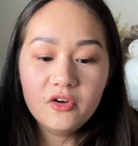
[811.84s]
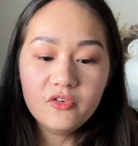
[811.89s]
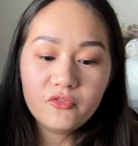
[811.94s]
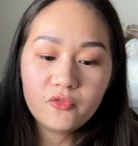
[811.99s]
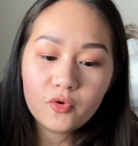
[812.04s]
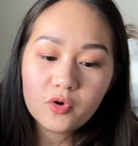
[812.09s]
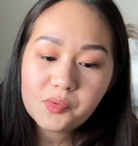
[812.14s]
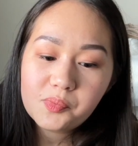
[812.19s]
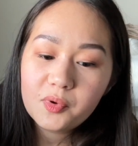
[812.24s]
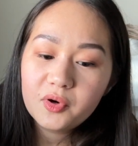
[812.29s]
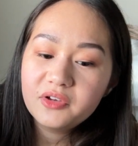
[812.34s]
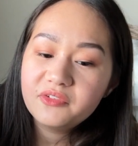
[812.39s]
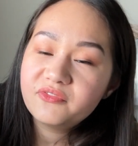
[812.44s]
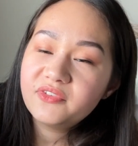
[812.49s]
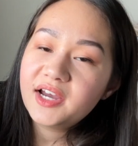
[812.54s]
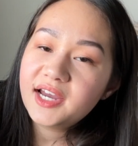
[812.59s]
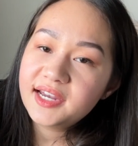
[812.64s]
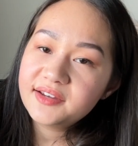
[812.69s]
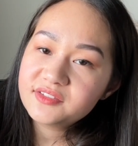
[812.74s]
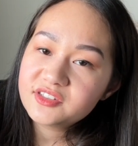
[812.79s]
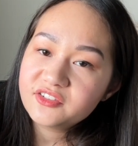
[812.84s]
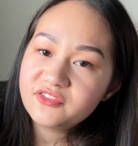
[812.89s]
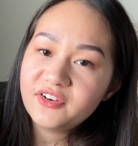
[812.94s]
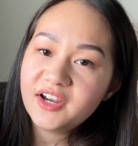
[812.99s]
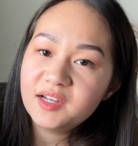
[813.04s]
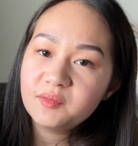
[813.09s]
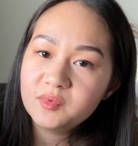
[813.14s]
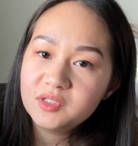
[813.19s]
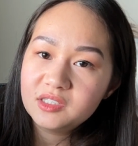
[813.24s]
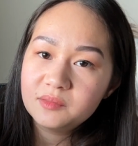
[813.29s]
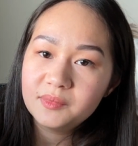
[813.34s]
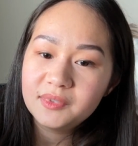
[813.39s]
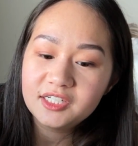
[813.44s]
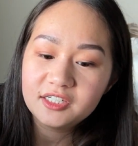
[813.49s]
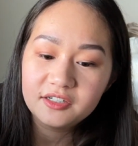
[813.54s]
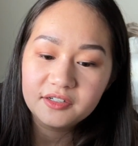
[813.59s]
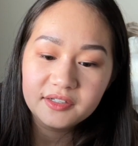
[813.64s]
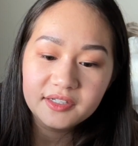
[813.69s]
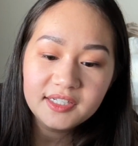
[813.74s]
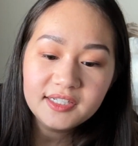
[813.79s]
4.5 to 5 millimeter
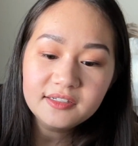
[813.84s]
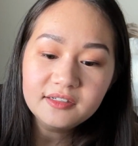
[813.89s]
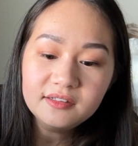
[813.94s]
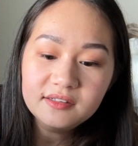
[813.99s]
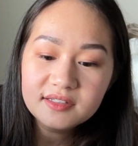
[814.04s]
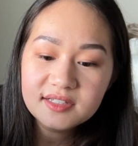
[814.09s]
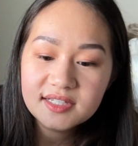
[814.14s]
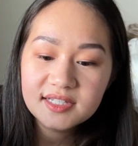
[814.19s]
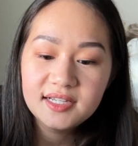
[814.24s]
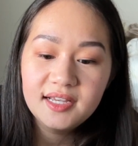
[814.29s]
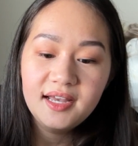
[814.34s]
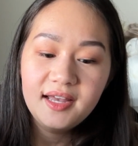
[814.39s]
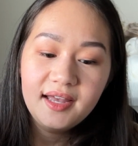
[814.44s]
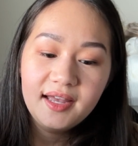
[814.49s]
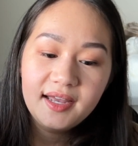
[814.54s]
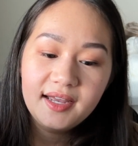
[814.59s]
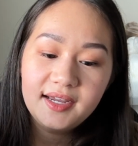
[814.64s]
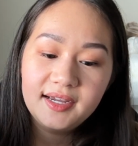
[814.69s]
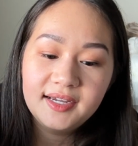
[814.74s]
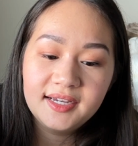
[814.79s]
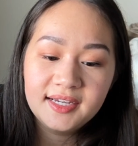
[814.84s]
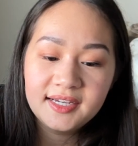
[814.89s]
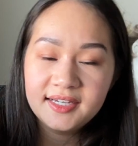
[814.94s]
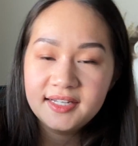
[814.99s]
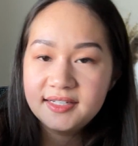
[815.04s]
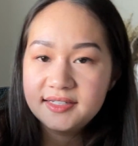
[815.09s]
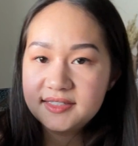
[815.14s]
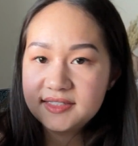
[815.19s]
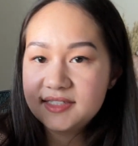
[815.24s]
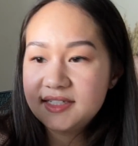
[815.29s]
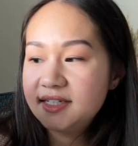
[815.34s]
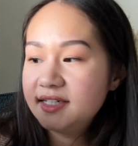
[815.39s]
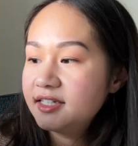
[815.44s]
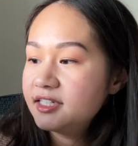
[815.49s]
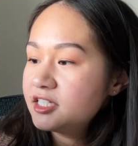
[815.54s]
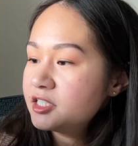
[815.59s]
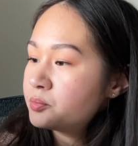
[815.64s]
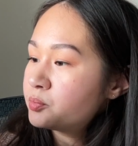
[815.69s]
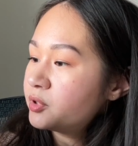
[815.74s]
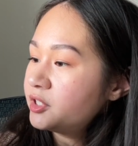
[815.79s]
needles, and it
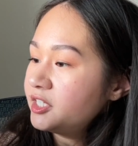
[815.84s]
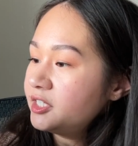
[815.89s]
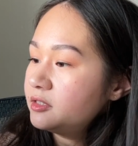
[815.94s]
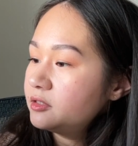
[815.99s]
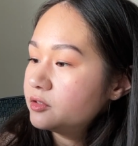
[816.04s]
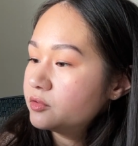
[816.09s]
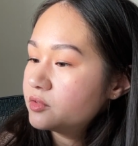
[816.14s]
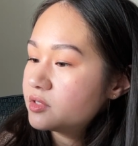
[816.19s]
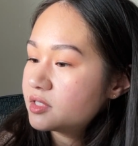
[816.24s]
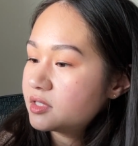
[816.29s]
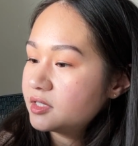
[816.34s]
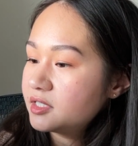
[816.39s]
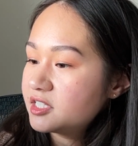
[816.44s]
is pretty loosely